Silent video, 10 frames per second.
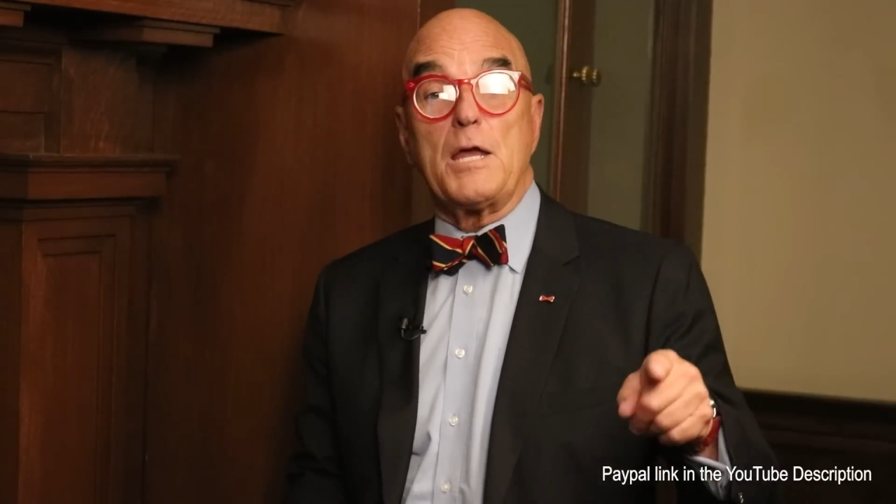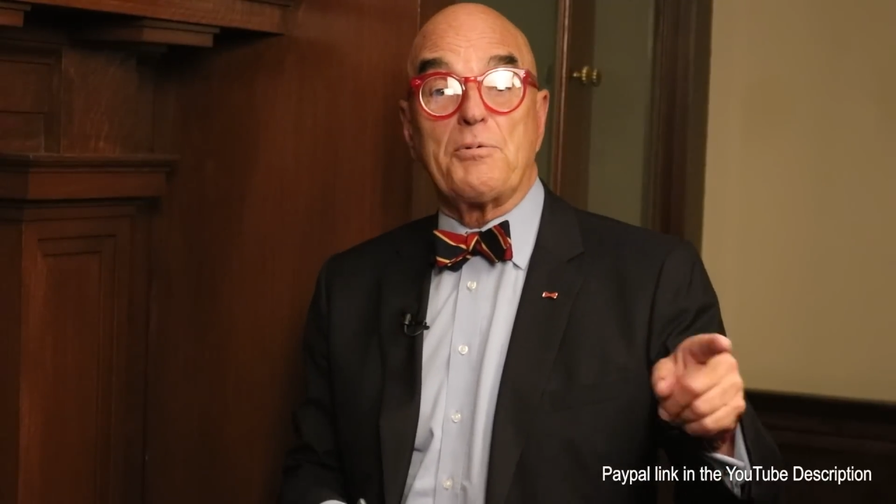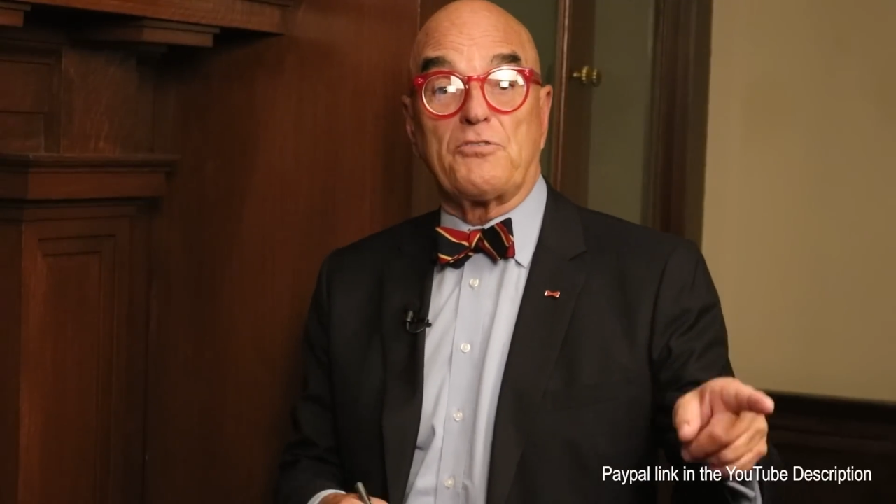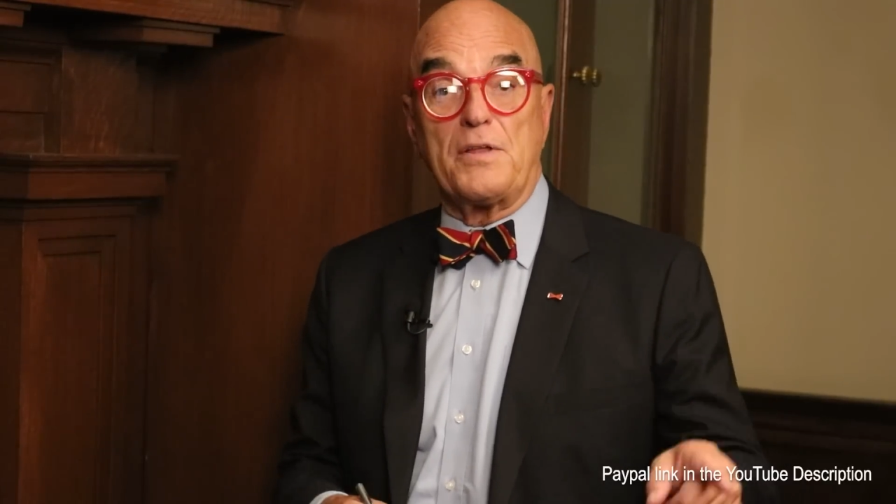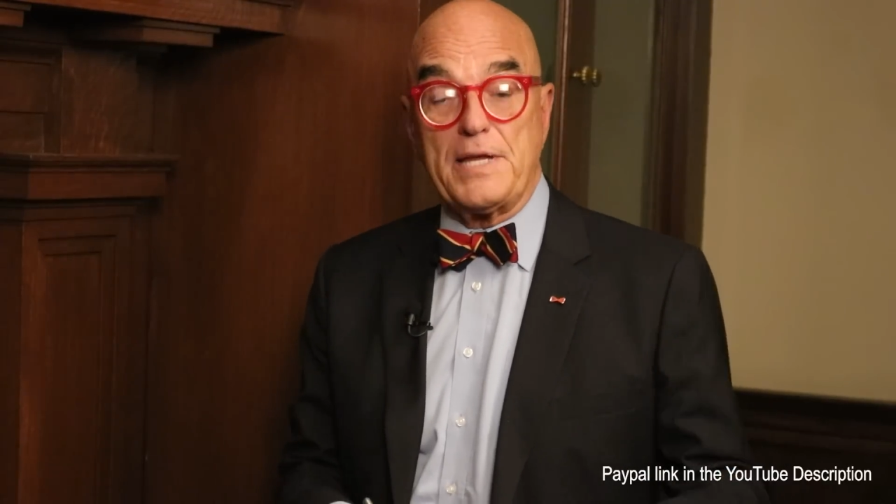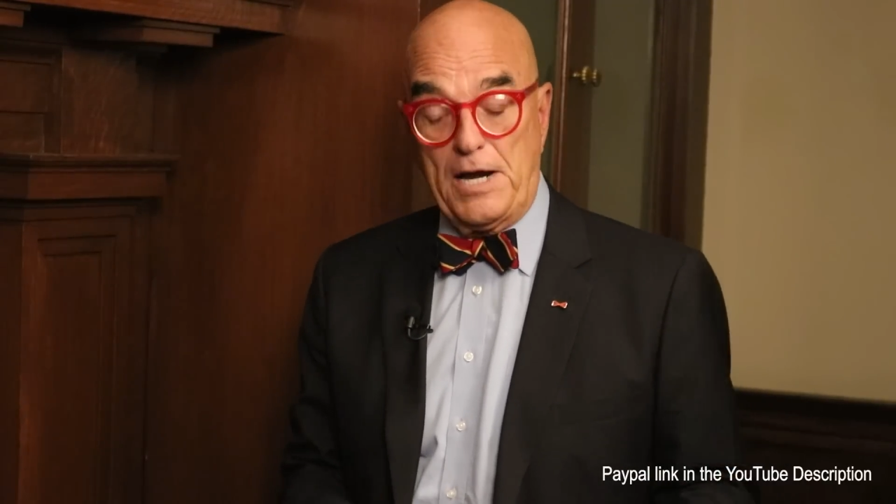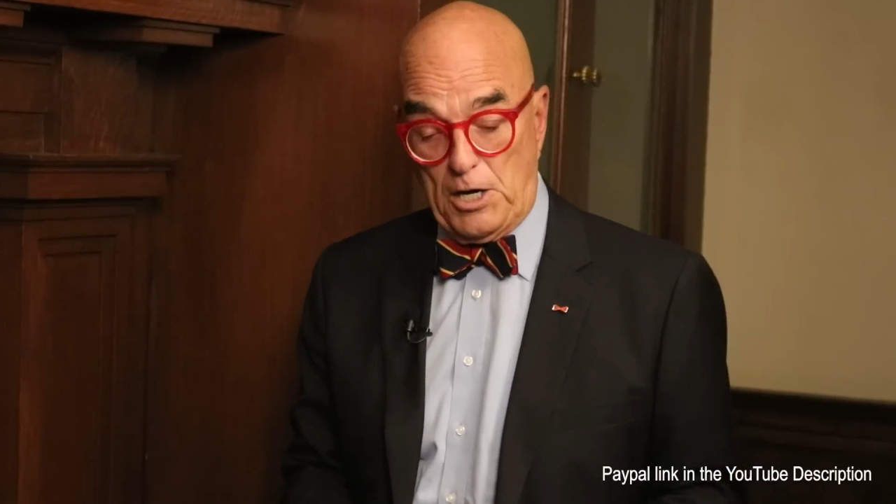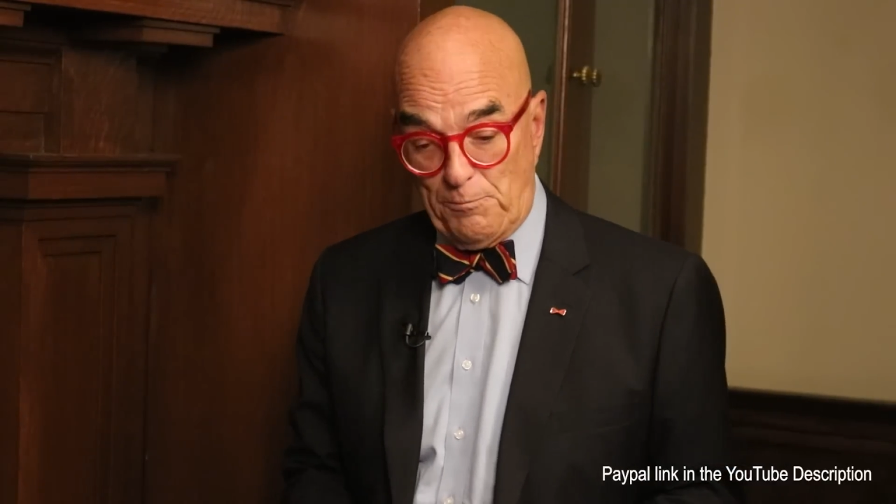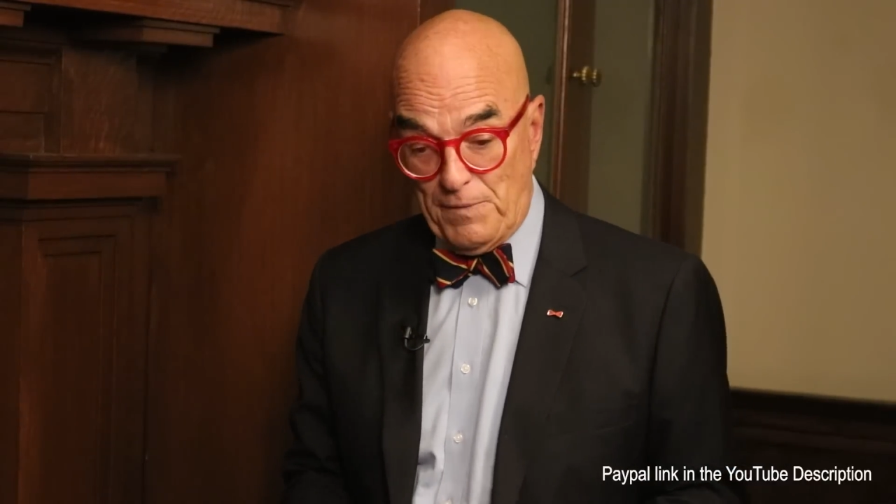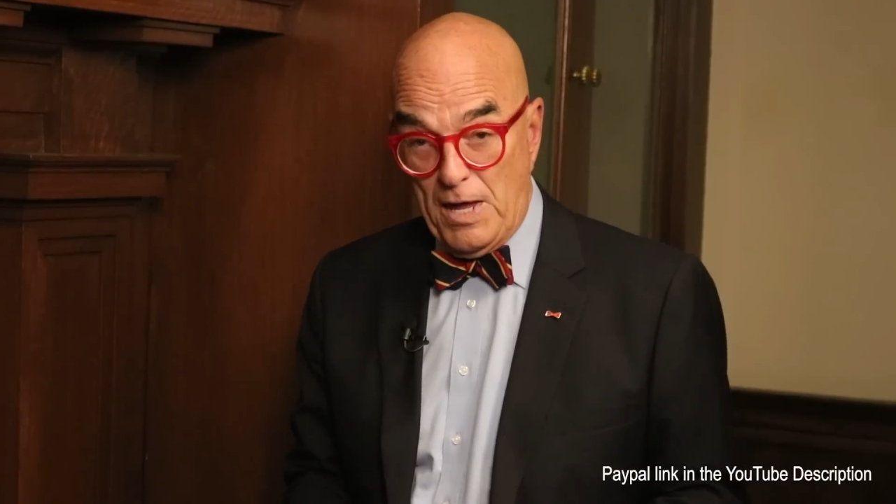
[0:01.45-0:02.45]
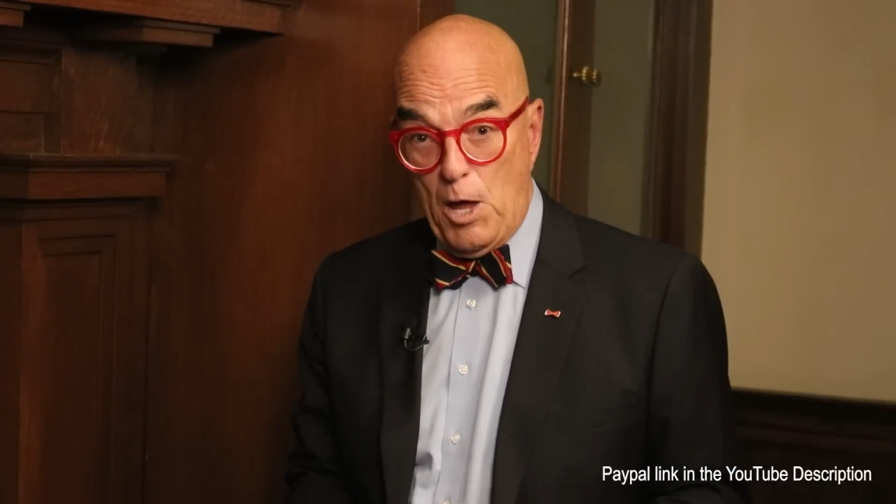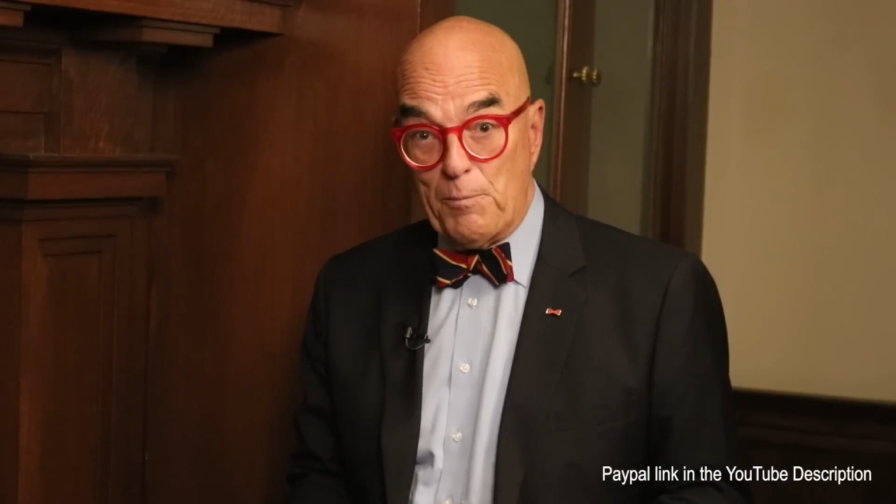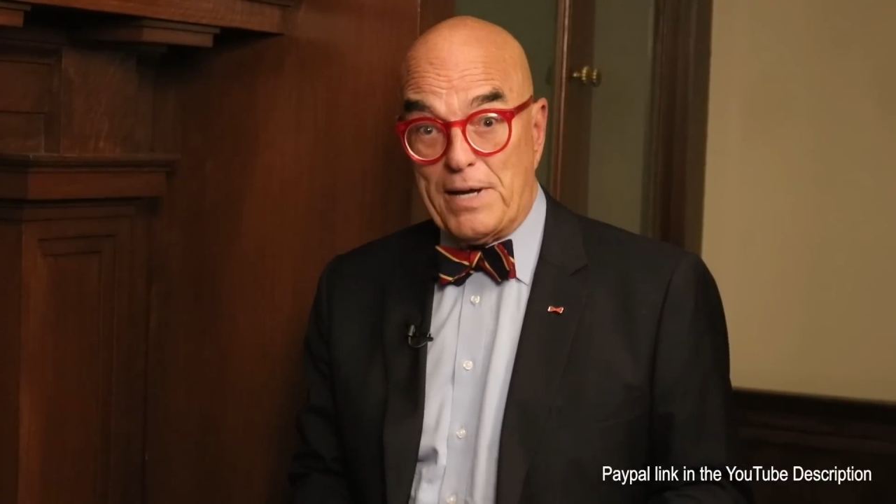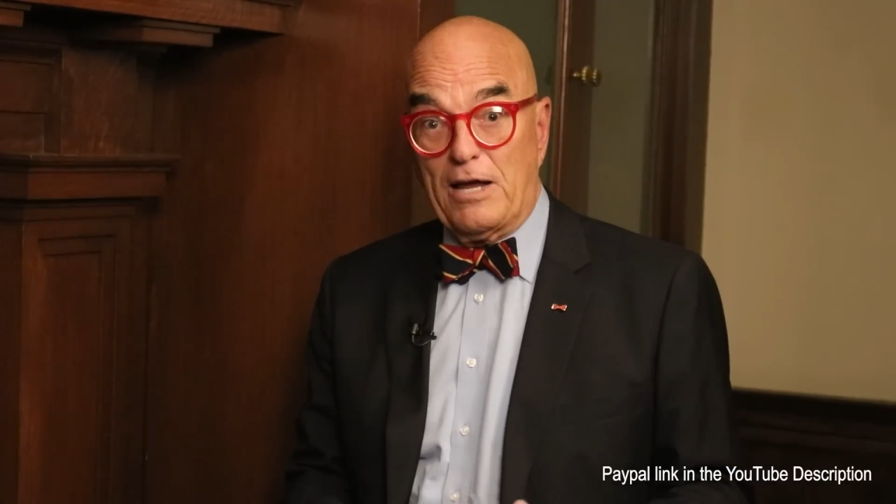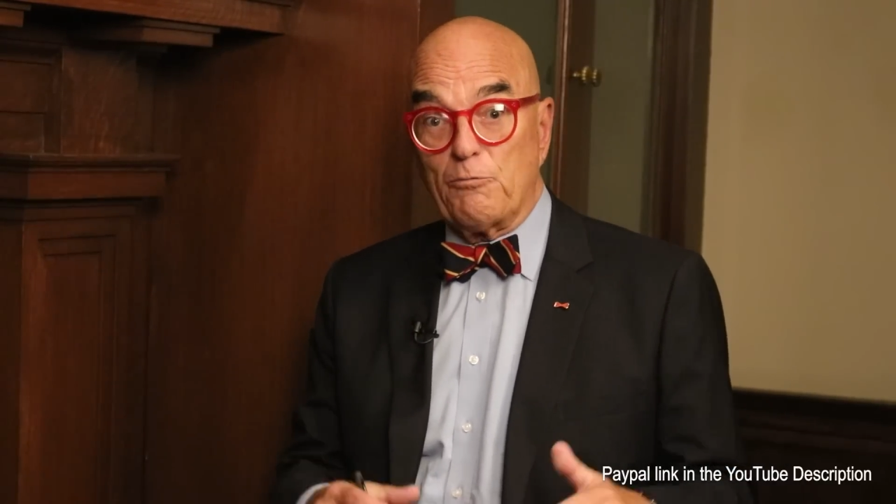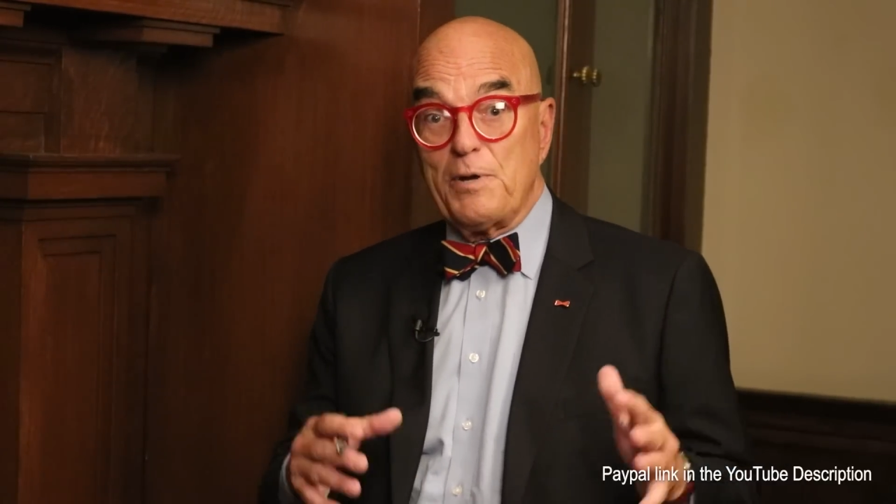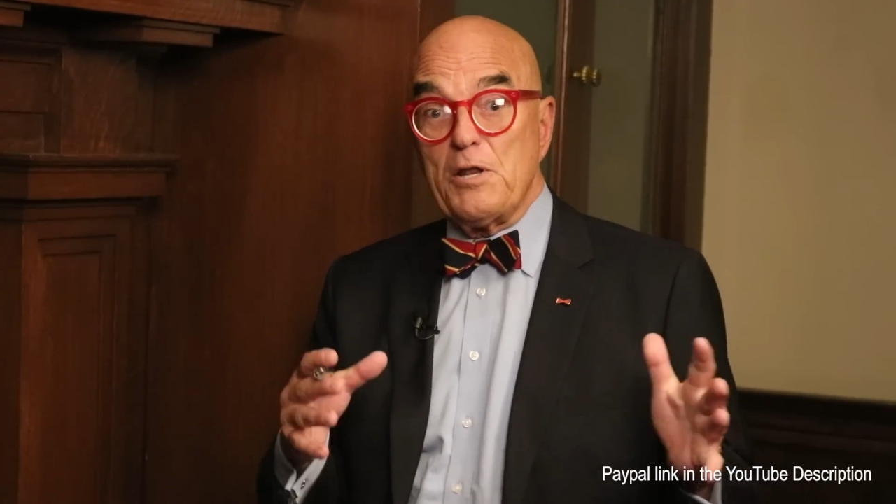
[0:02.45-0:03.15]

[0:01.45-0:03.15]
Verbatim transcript: Keep us on the air because we